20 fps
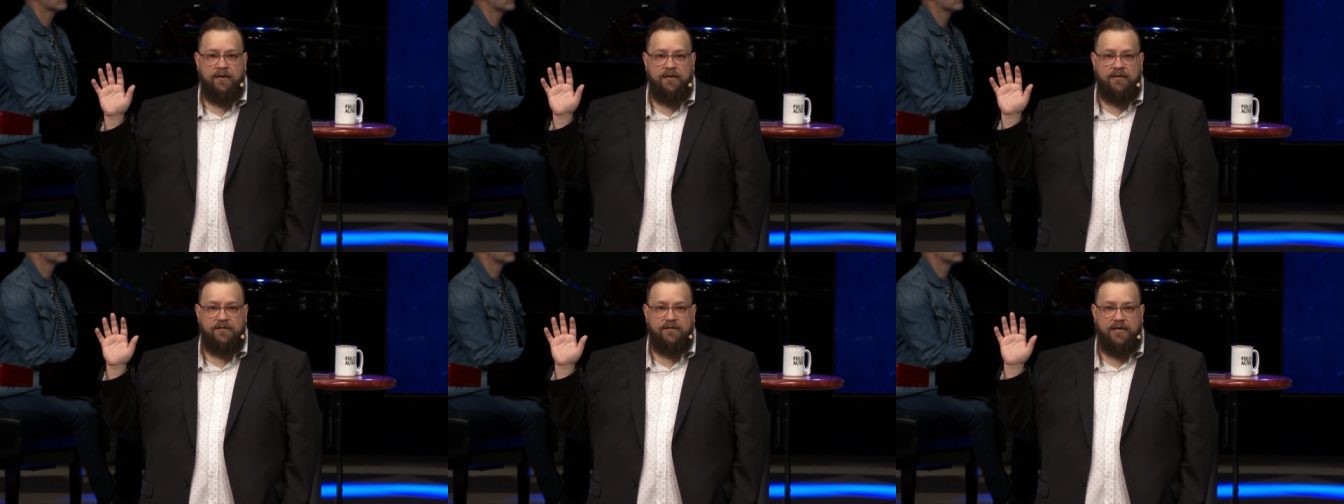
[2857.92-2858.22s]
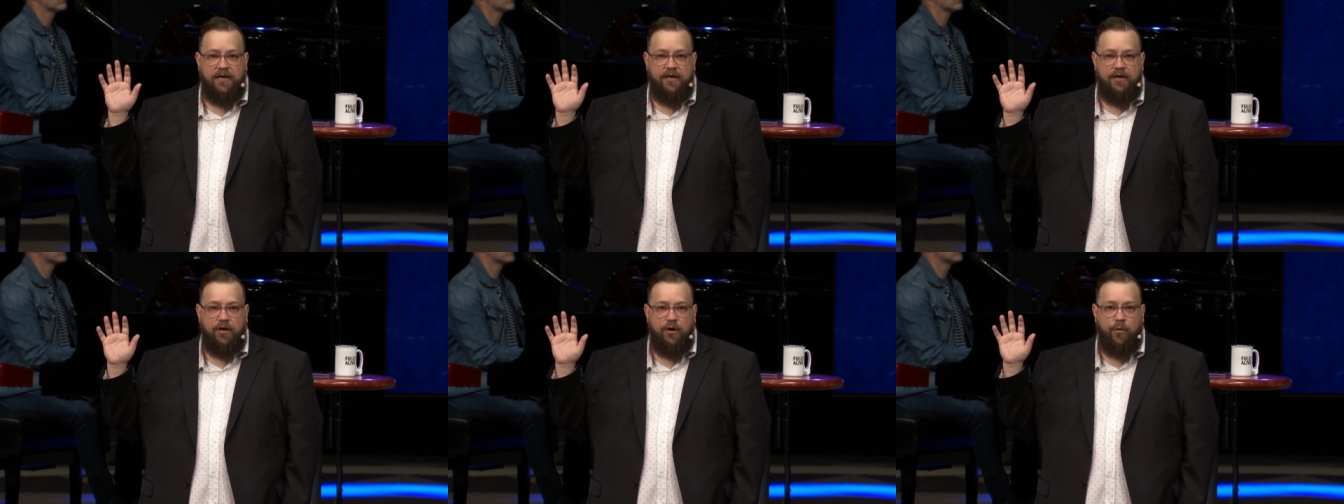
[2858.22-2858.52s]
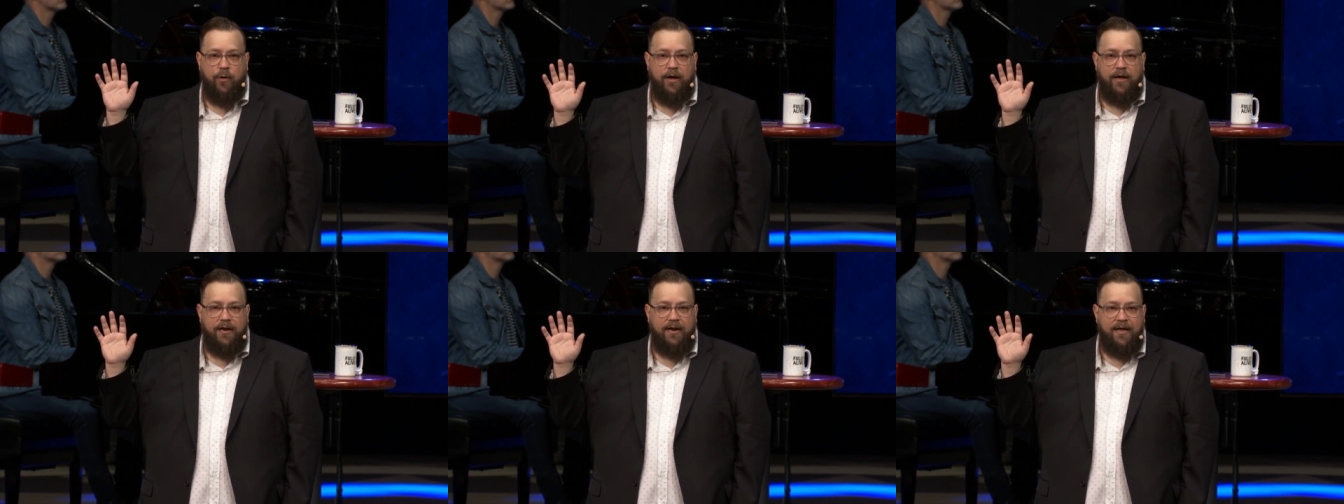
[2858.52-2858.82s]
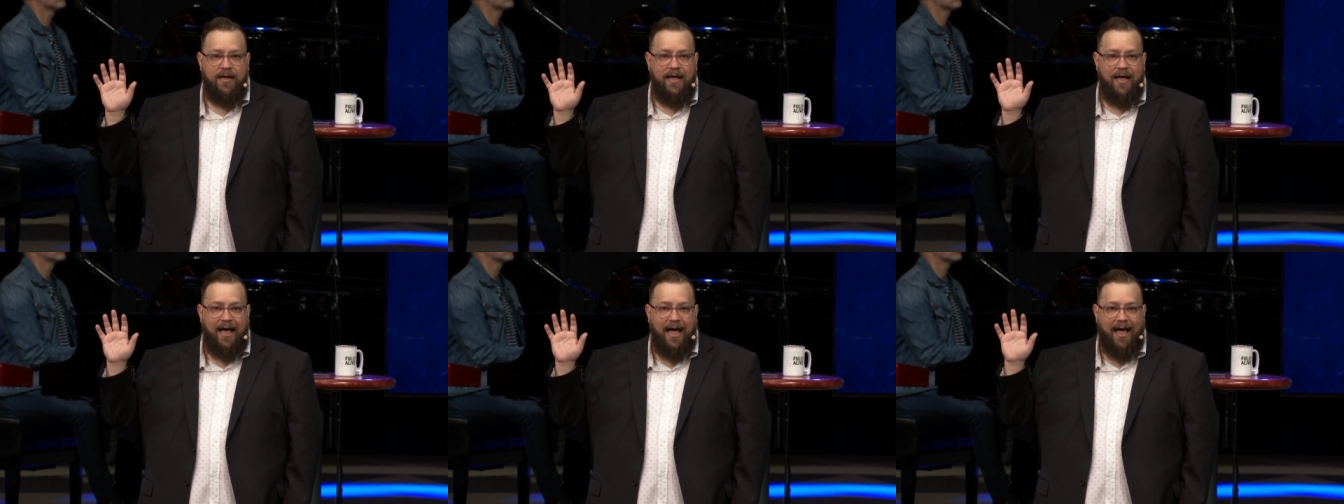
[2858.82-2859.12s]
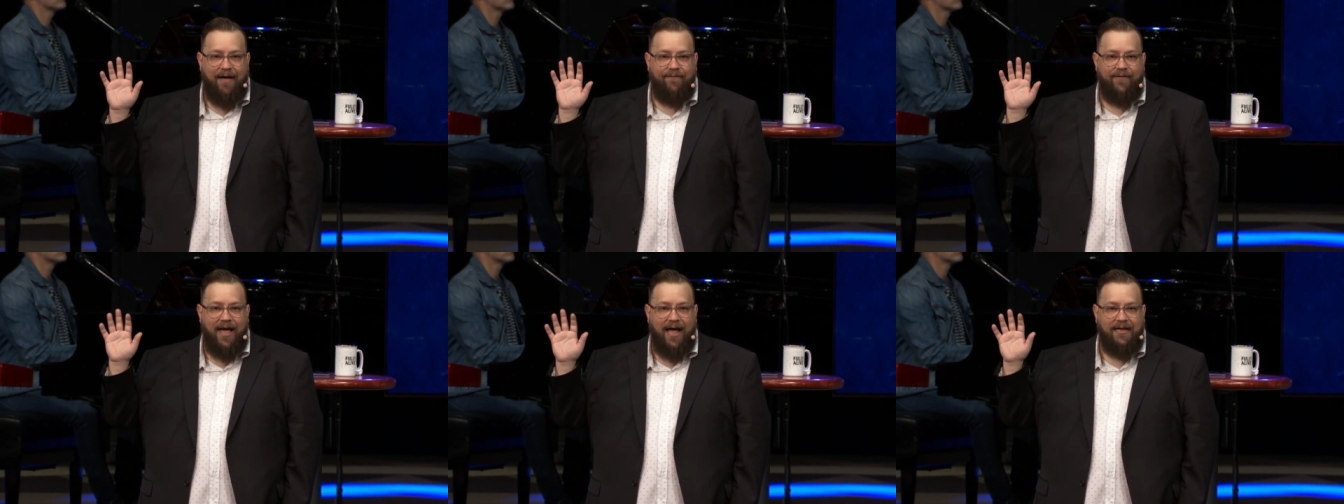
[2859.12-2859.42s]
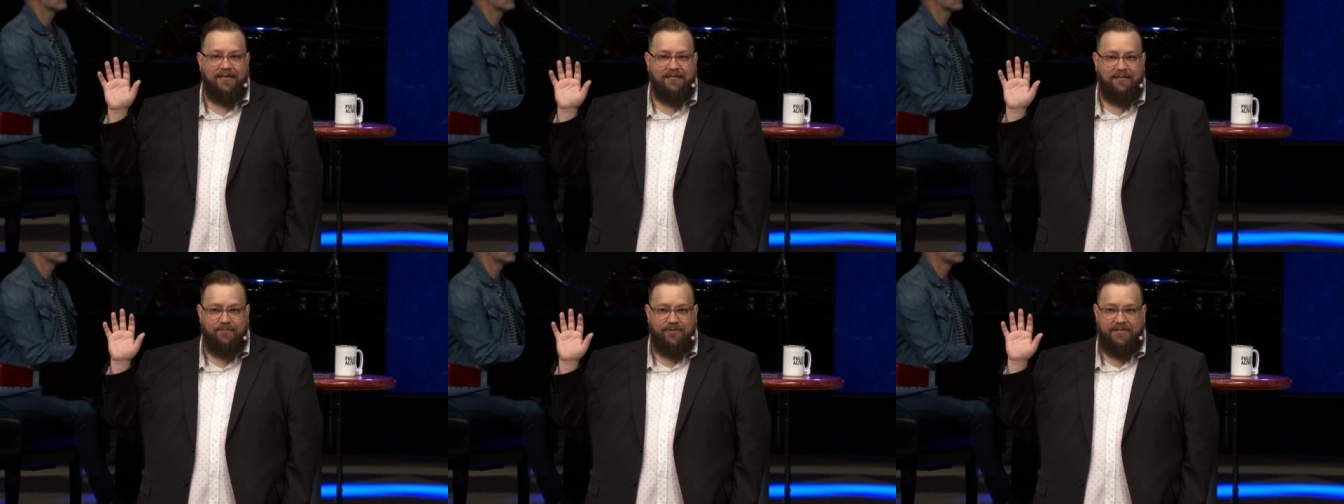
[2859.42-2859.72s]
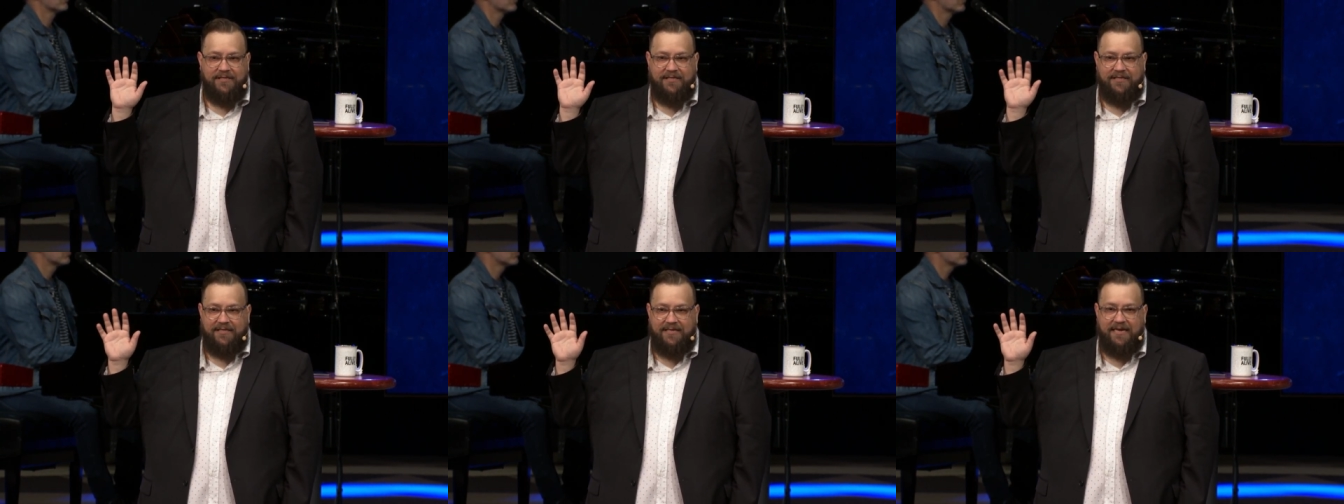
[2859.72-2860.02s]
Say, you know what? I've got some
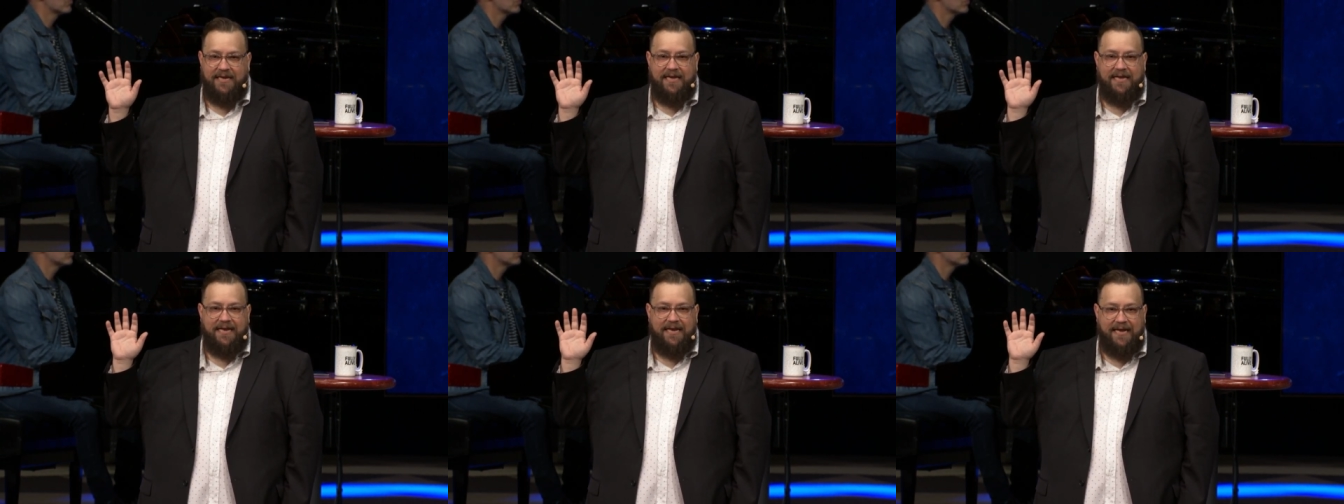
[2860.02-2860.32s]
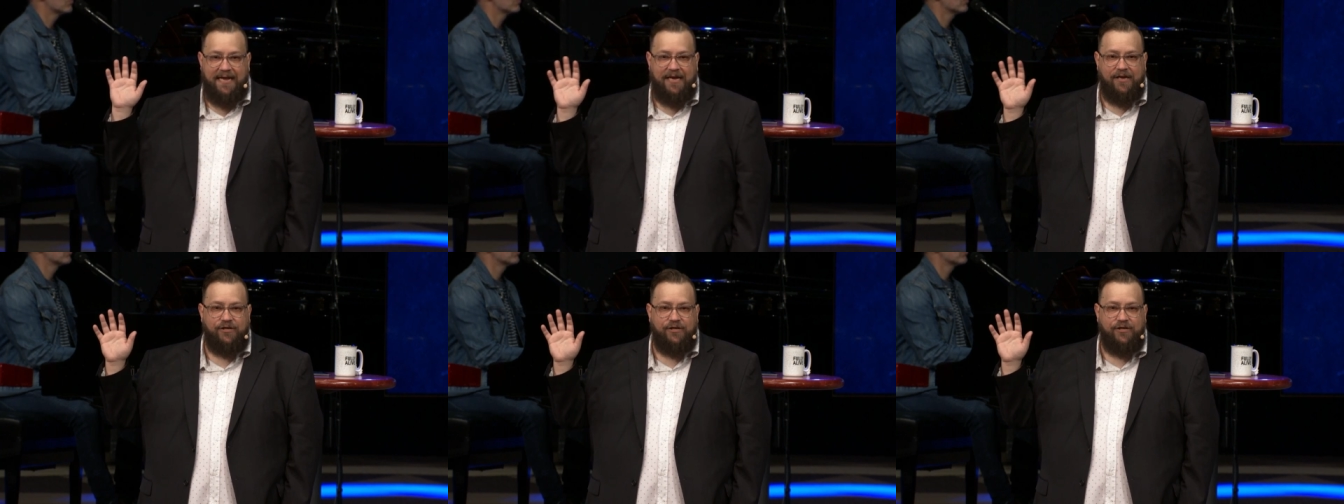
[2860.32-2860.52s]
sin